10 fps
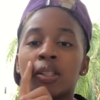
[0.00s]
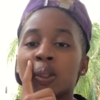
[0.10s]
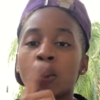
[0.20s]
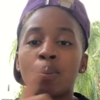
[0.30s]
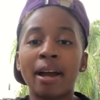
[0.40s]

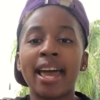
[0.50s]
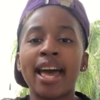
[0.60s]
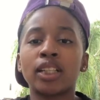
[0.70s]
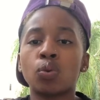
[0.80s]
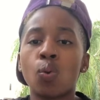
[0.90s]
So you might
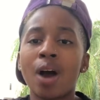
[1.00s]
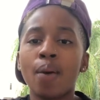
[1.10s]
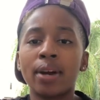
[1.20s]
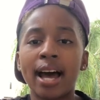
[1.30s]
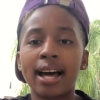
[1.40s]
ask, well, why
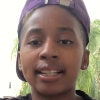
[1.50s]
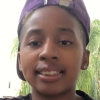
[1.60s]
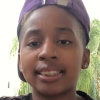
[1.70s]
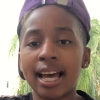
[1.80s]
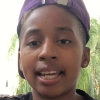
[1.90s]
would I
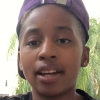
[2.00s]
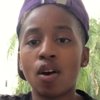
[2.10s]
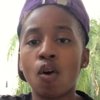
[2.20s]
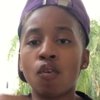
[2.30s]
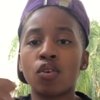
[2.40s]
assign it
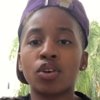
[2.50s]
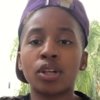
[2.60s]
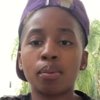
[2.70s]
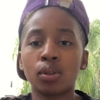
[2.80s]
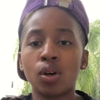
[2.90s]
over
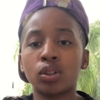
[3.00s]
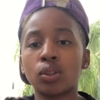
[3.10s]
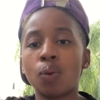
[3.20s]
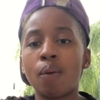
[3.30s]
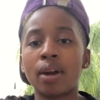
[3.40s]
double close,
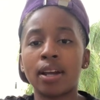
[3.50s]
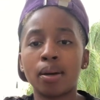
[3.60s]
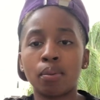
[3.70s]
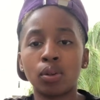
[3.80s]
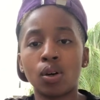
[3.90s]
and why would I
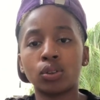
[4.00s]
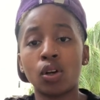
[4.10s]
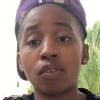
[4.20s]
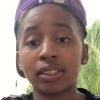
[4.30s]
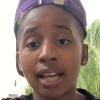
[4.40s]
double close
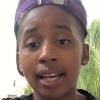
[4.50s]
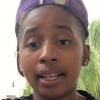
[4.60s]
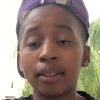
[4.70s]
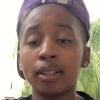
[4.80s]
over signing?